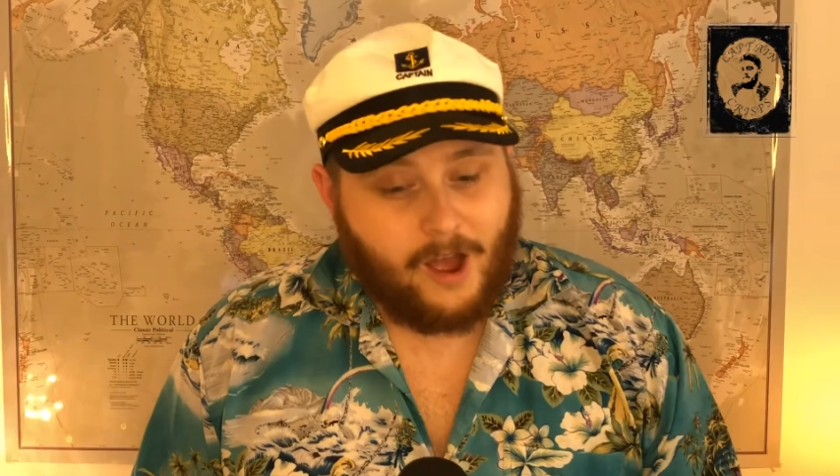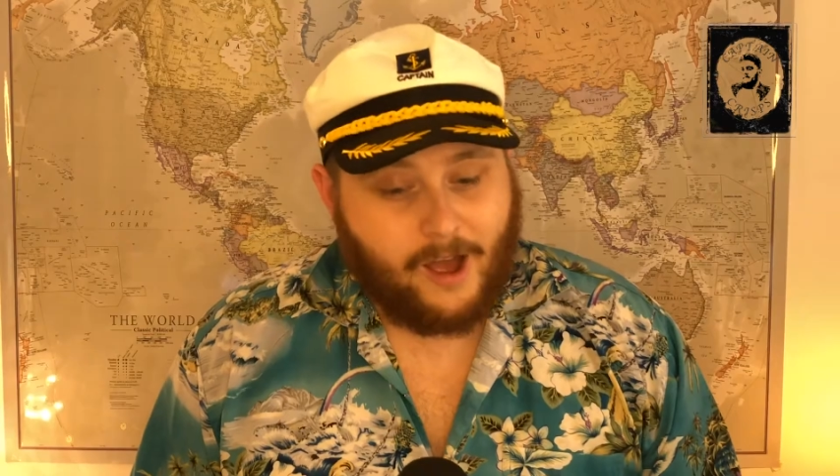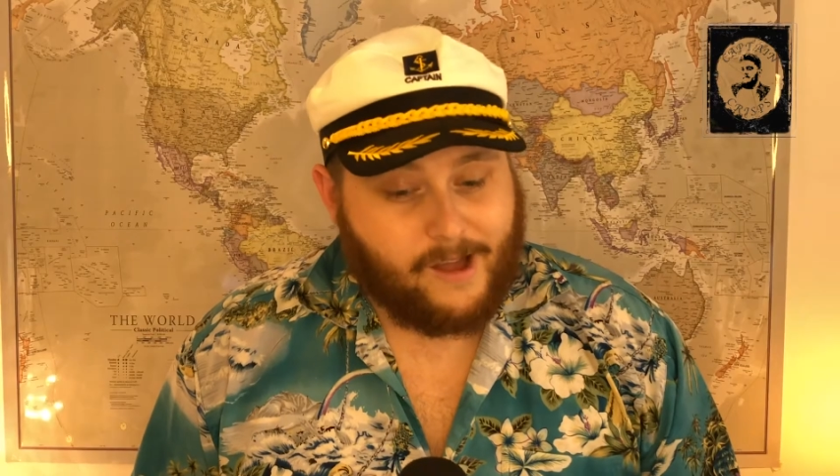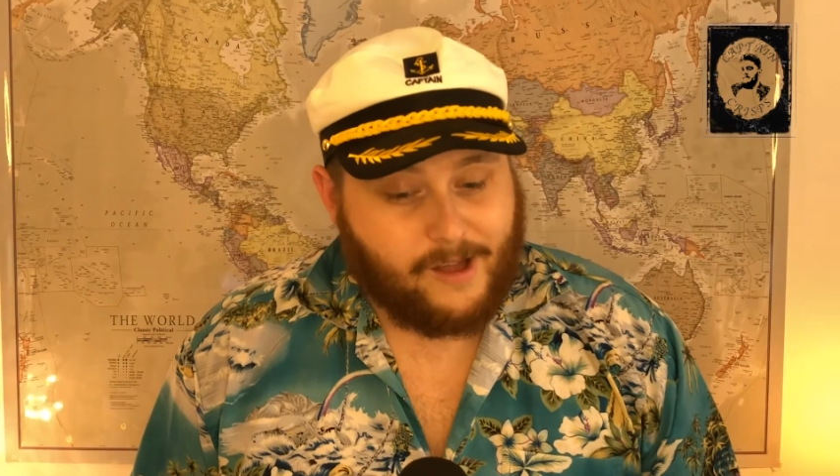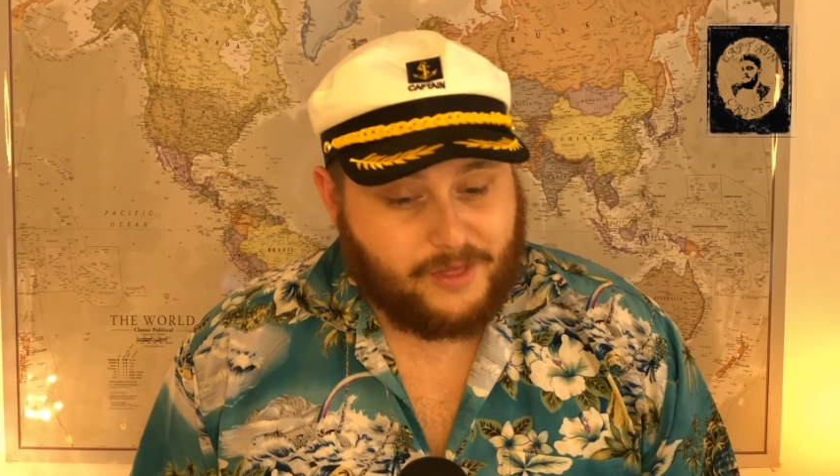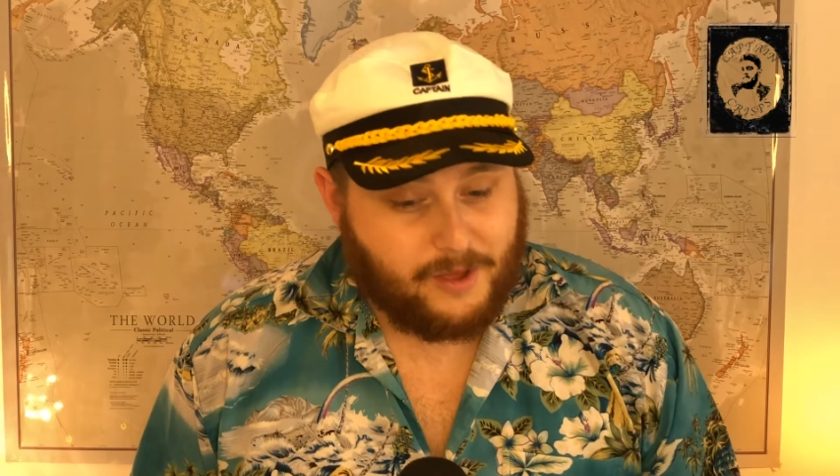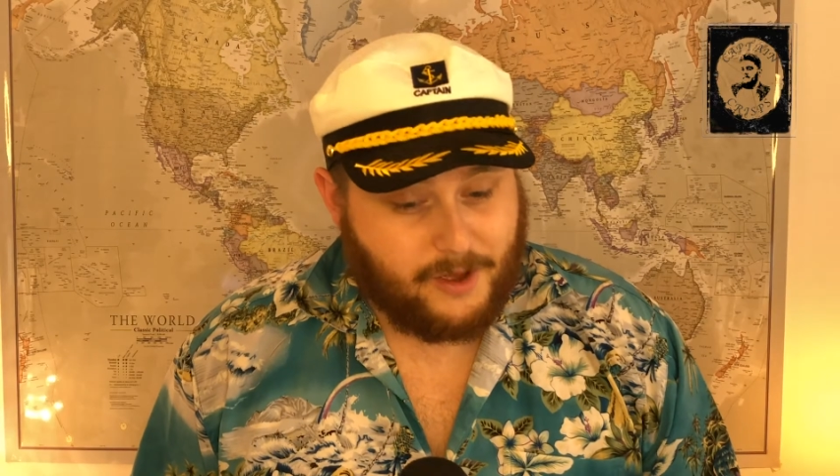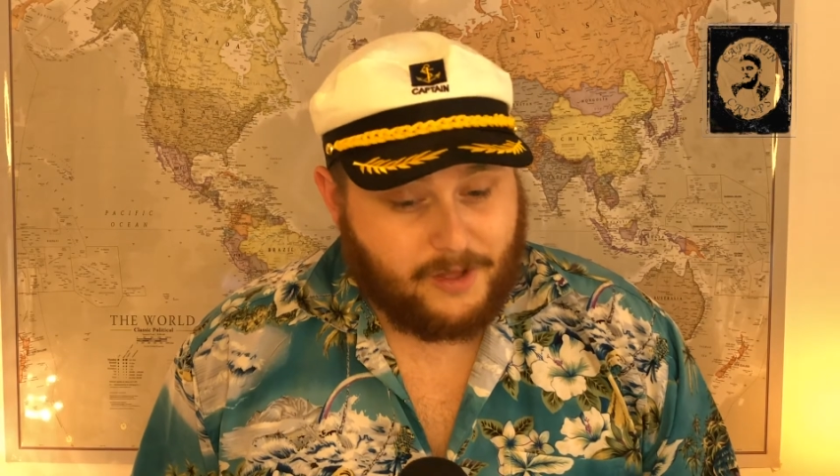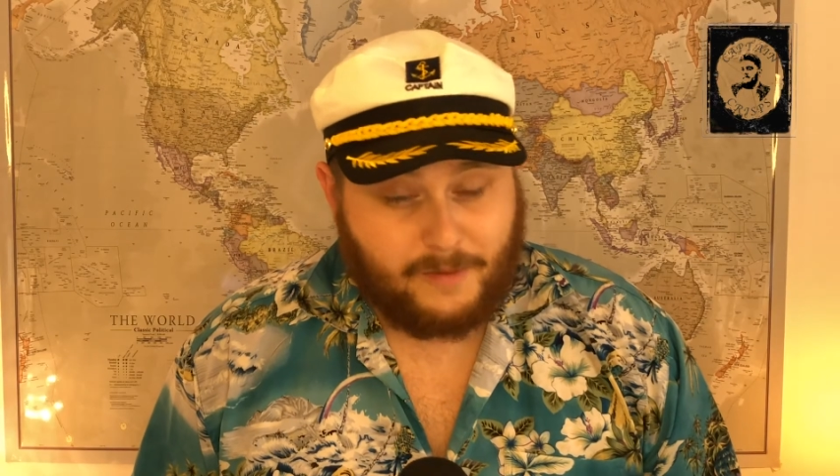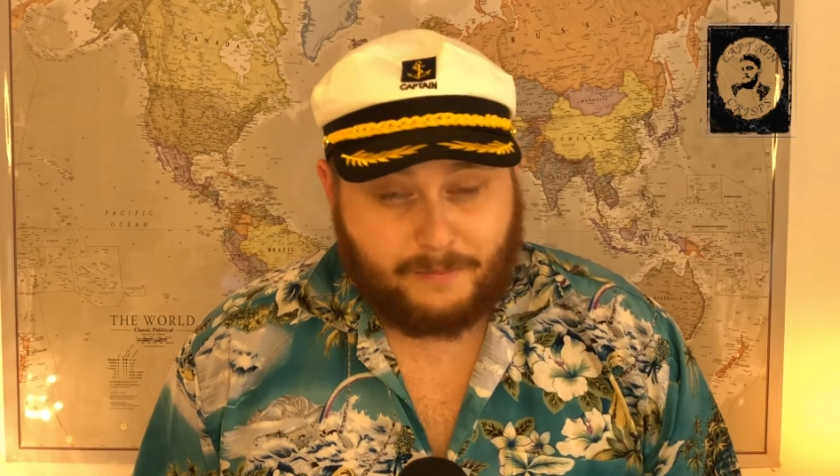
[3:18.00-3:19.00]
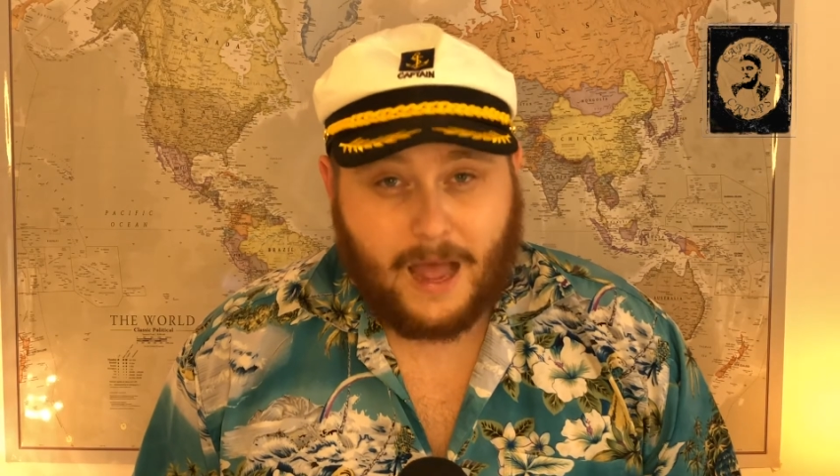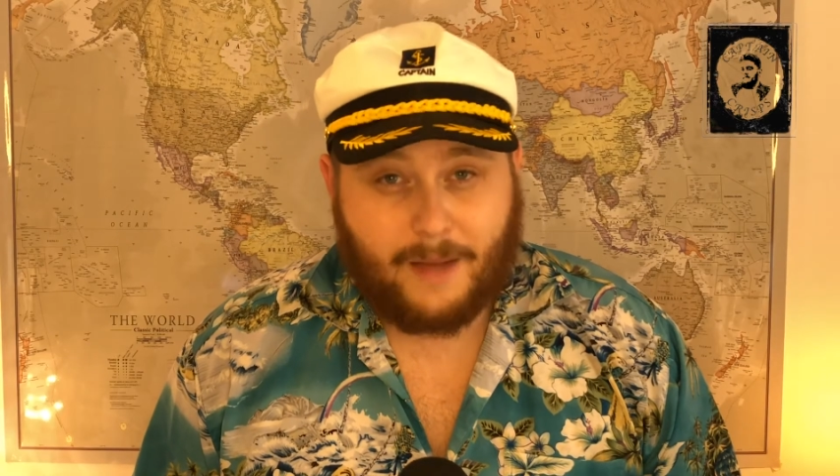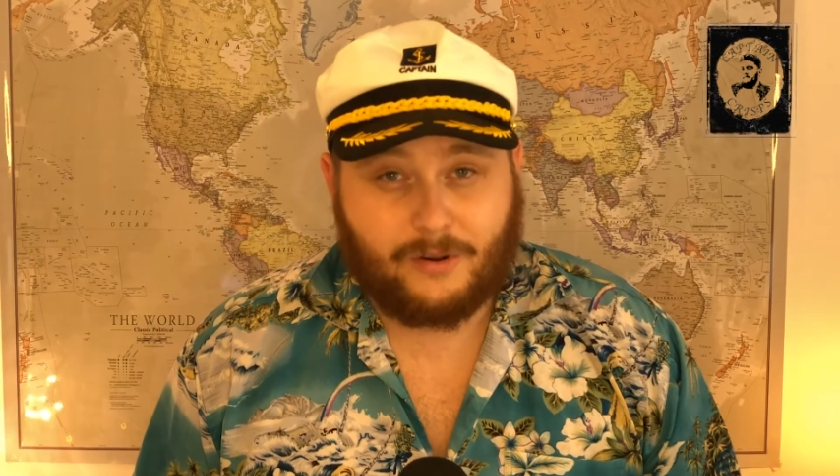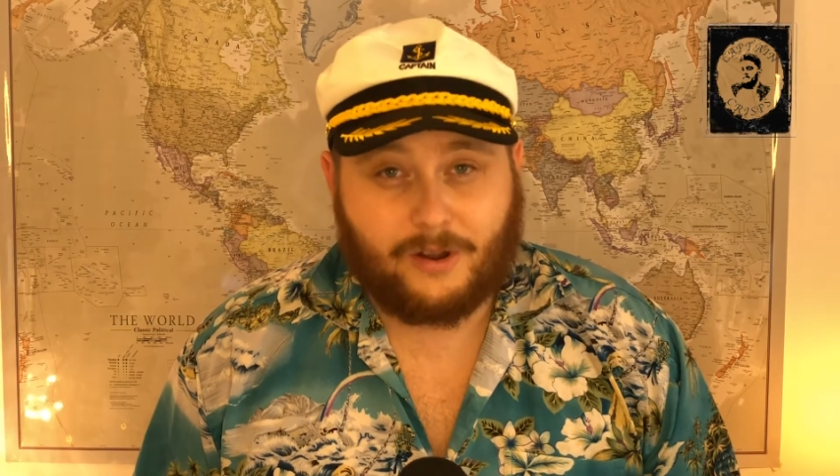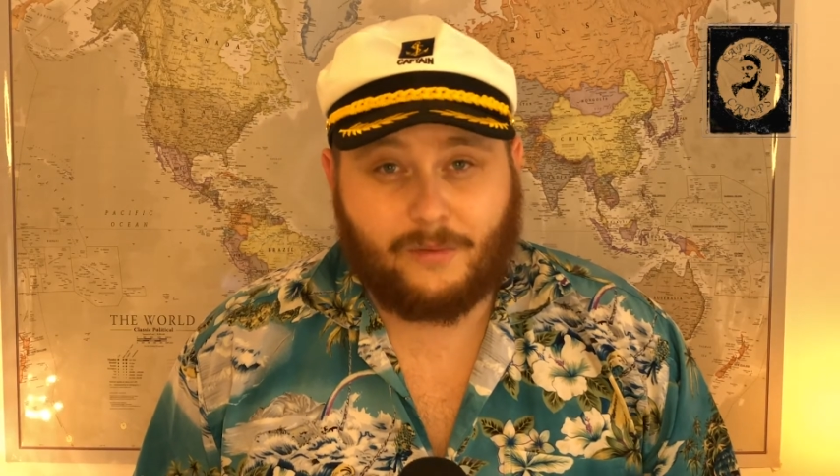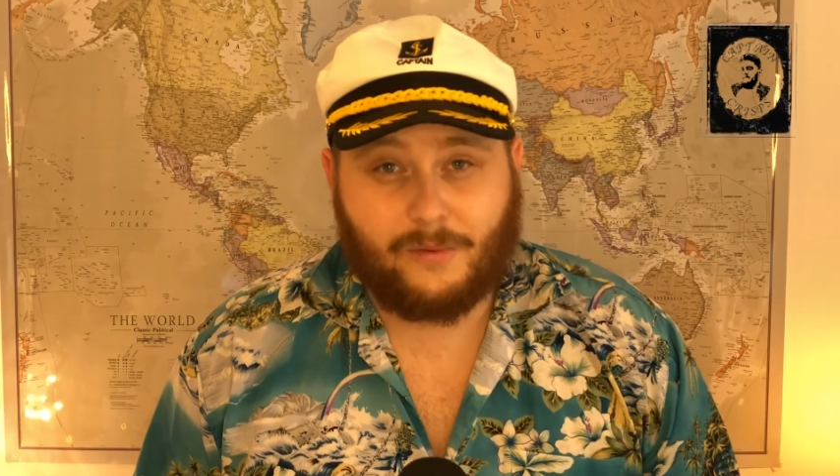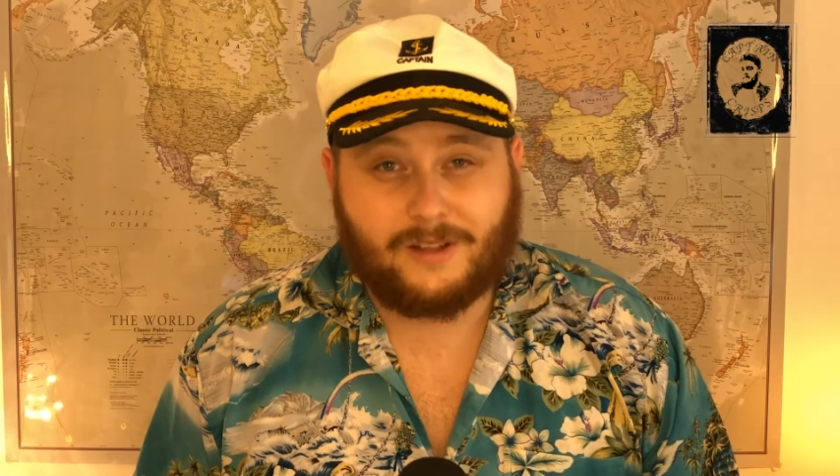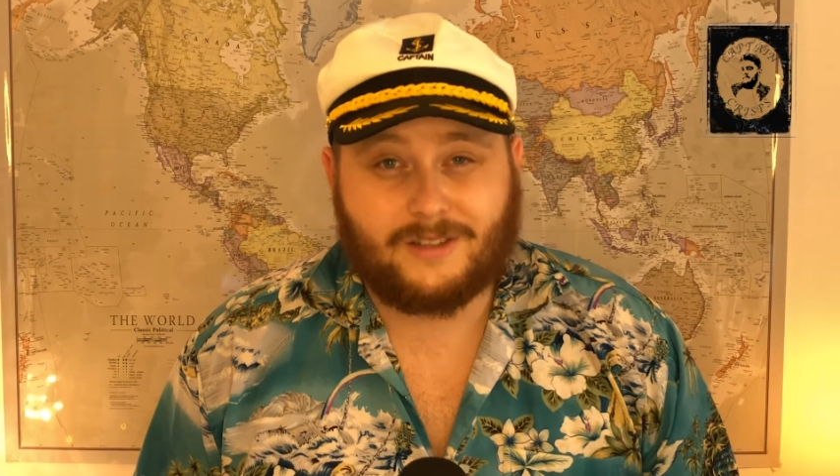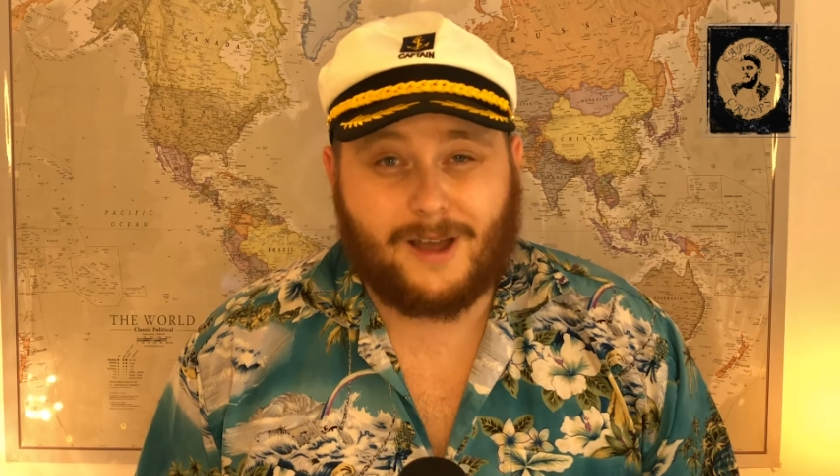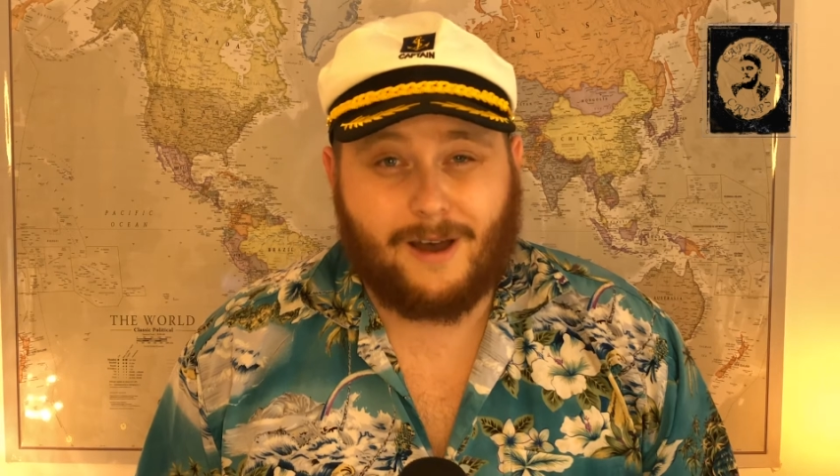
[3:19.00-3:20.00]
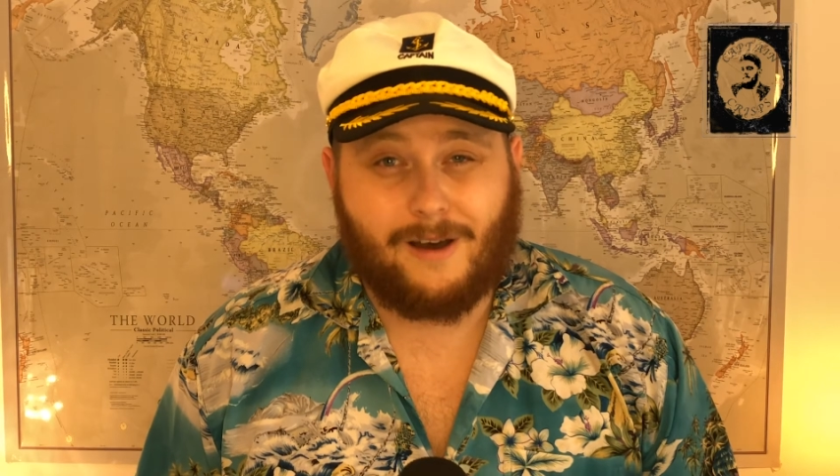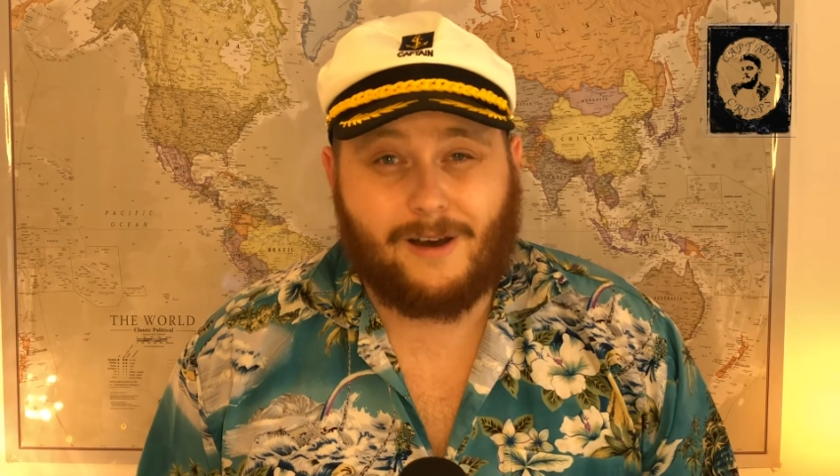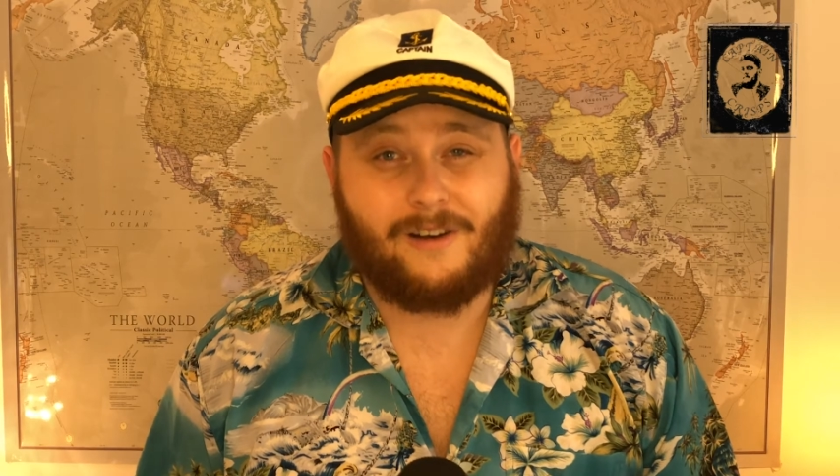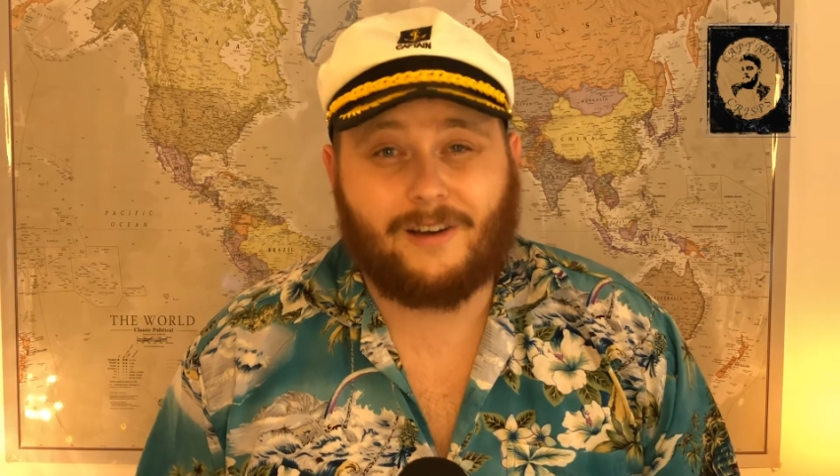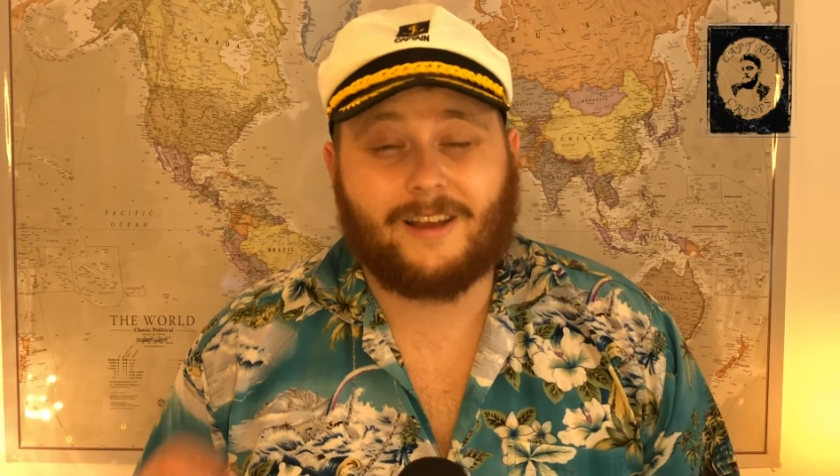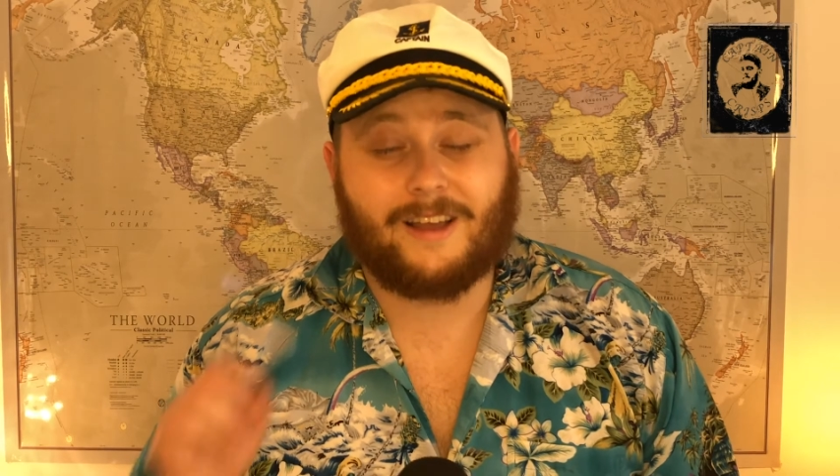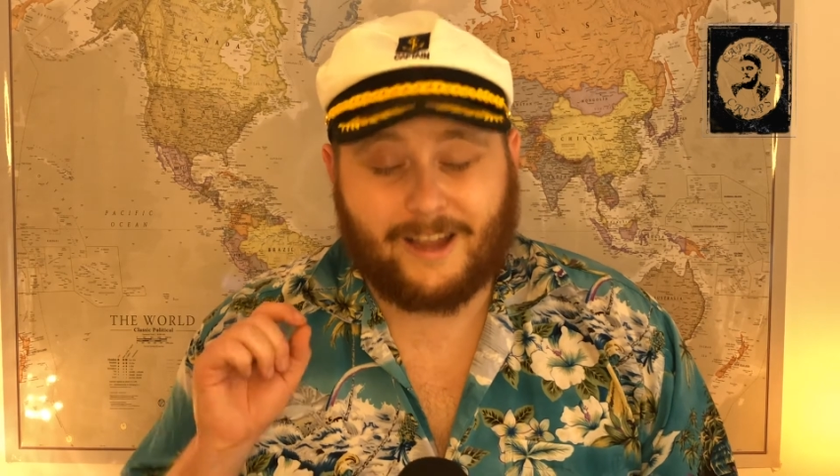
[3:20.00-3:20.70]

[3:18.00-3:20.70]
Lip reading: The paprika ones are